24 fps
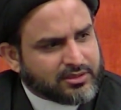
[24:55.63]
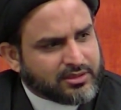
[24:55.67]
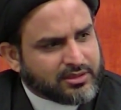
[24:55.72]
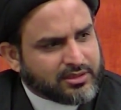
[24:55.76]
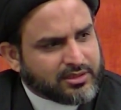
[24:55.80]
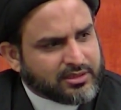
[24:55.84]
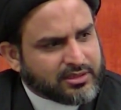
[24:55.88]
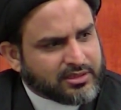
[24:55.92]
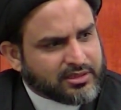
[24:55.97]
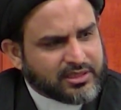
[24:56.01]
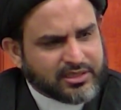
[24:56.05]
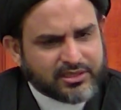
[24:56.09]

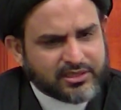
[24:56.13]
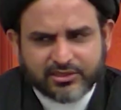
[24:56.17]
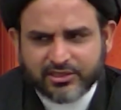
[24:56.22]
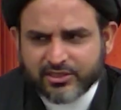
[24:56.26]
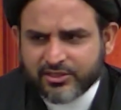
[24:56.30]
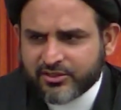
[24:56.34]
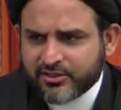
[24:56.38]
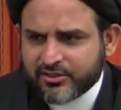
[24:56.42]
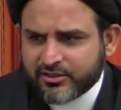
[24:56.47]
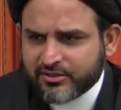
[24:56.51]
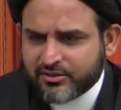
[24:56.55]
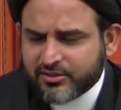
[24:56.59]
he's
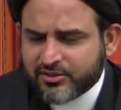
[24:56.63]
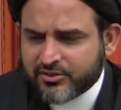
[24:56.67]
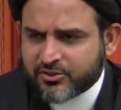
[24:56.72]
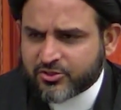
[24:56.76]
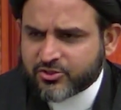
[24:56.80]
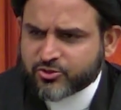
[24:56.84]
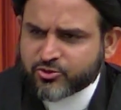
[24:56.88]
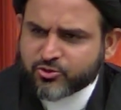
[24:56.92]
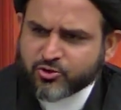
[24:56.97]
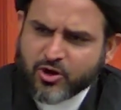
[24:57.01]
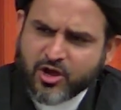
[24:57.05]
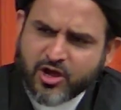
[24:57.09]

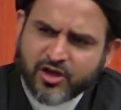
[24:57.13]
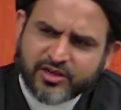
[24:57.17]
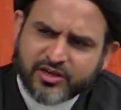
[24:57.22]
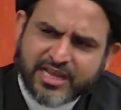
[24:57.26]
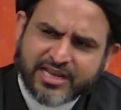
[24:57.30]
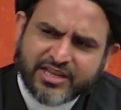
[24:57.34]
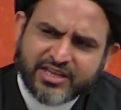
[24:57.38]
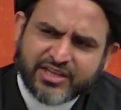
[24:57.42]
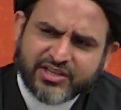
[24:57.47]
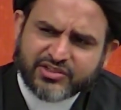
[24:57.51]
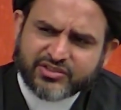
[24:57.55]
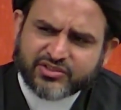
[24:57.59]
distraught
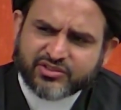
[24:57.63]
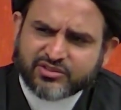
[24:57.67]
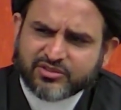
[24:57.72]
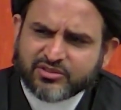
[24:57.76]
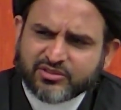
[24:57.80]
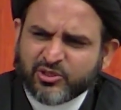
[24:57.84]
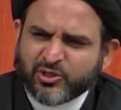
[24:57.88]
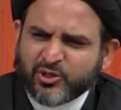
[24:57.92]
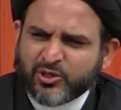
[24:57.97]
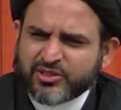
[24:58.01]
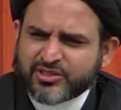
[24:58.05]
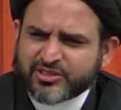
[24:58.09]
and he's
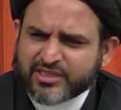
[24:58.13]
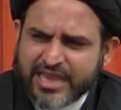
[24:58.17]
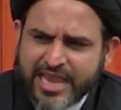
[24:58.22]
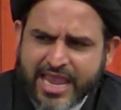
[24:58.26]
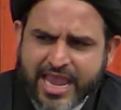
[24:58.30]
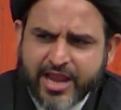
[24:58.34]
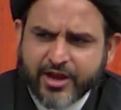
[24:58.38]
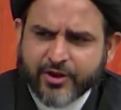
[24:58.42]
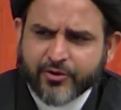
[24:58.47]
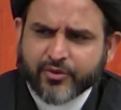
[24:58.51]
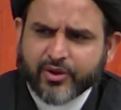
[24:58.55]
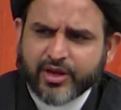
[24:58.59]

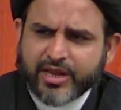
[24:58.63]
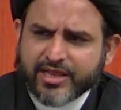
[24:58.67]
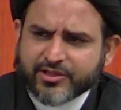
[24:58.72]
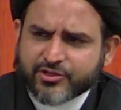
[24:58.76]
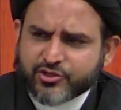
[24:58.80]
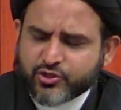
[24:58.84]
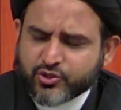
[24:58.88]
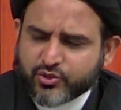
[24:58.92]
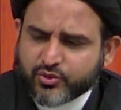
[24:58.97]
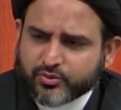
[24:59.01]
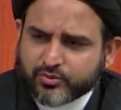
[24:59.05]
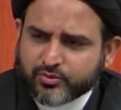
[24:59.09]
angry
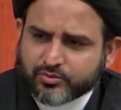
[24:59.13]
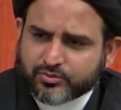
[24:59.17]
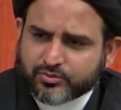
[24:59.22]
at you,